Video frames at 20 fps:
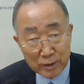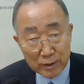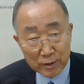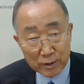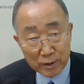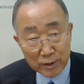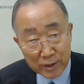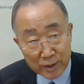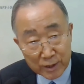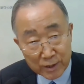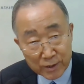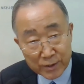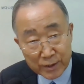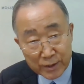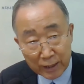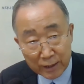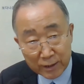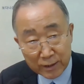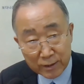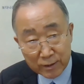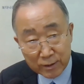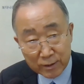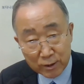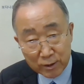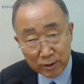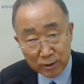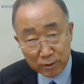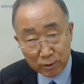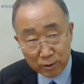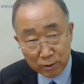He said,
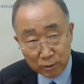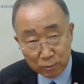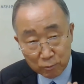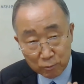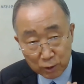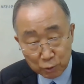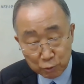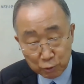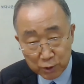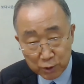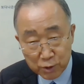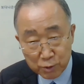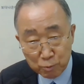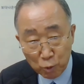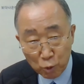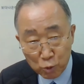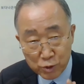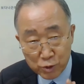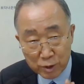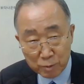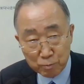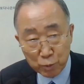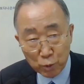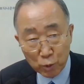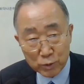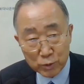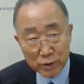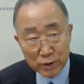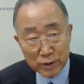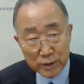what was most
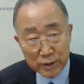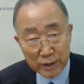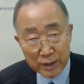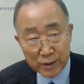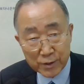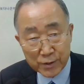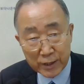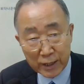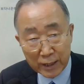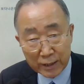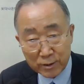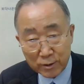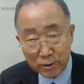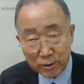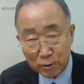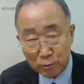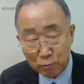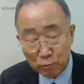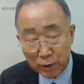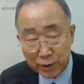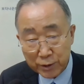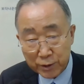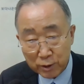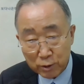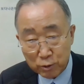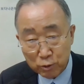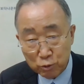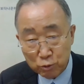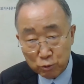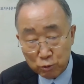important is that whether
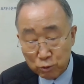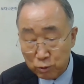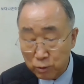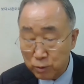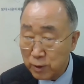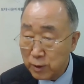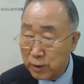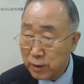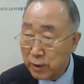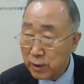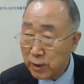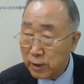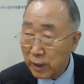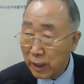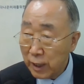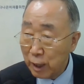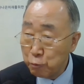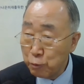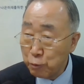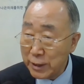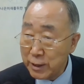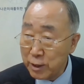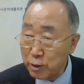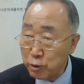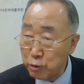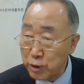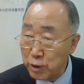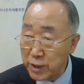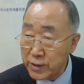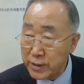you are ready
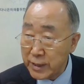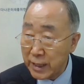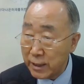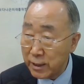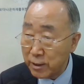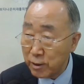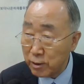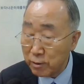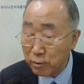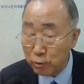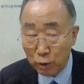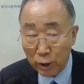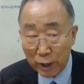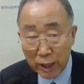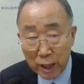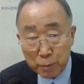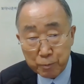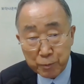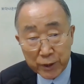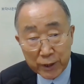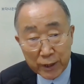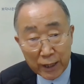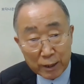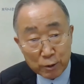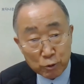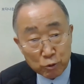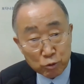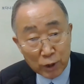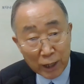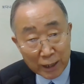to extend your helping
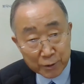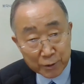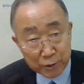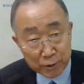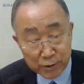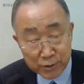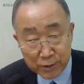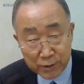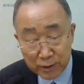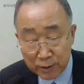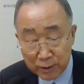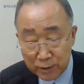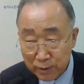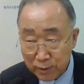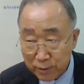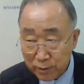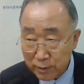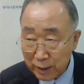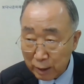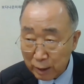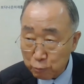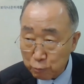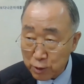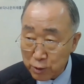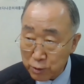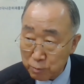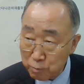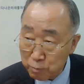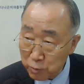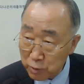hand to others. That
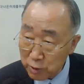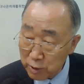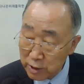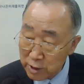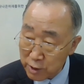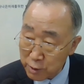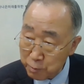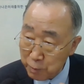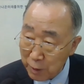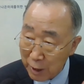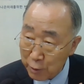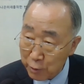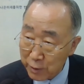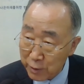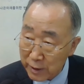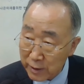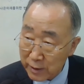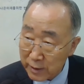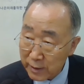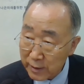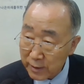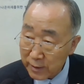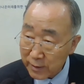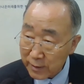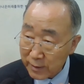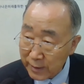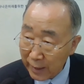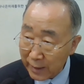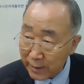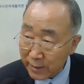was inspiring.
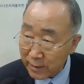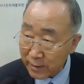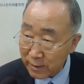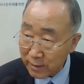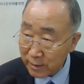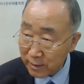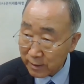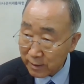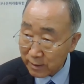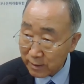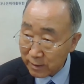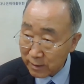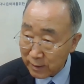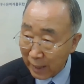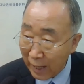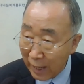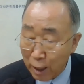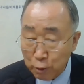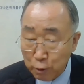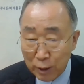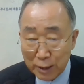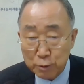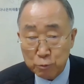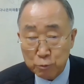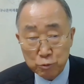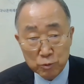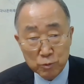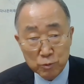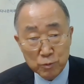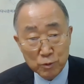That now
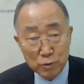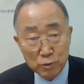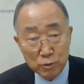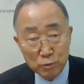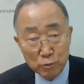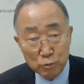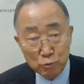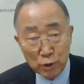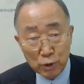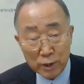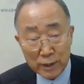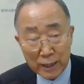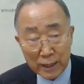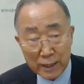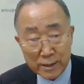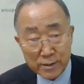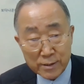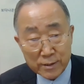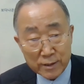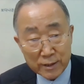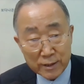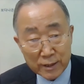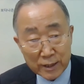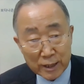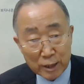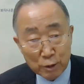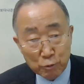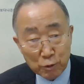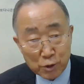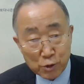I realize
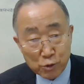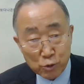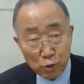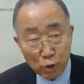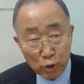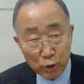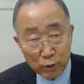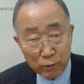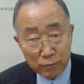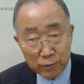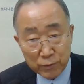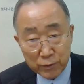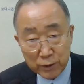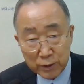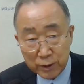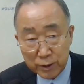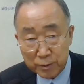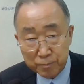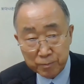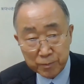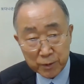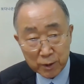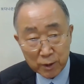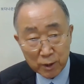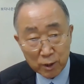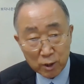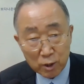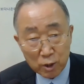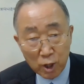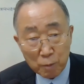it was sort of
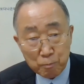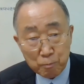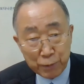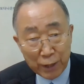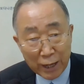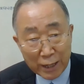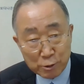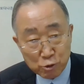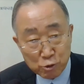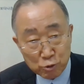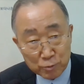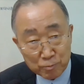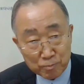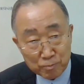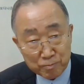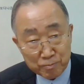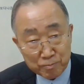compassion.